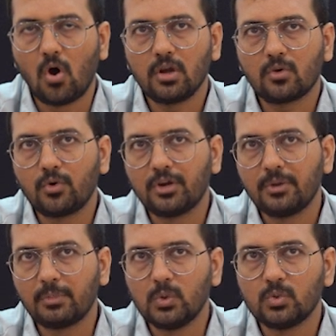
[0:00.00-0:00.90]
all
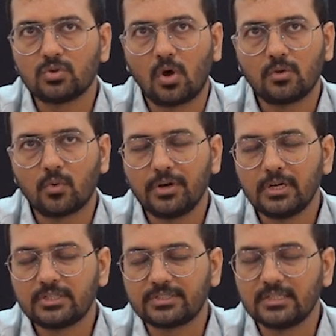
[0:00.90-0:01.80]
coronary balloons or
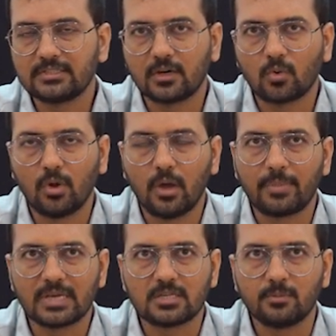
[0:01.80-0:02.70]
coronary stents are
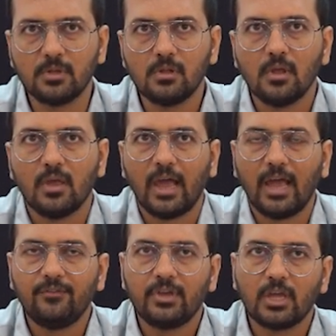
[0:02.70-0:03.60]
passable,
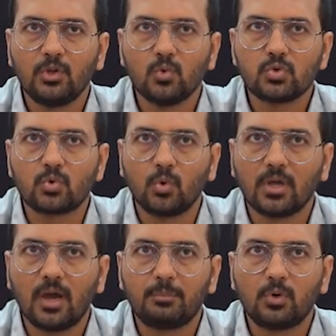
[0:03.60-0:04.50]
and we can use
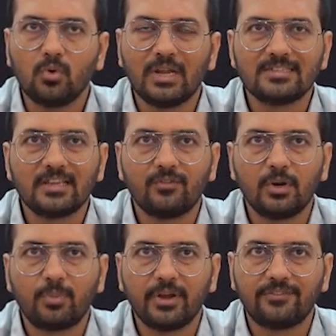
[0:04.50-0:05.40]
rota up to less than
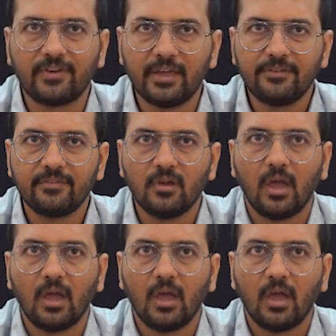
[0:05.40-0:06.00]
1.5,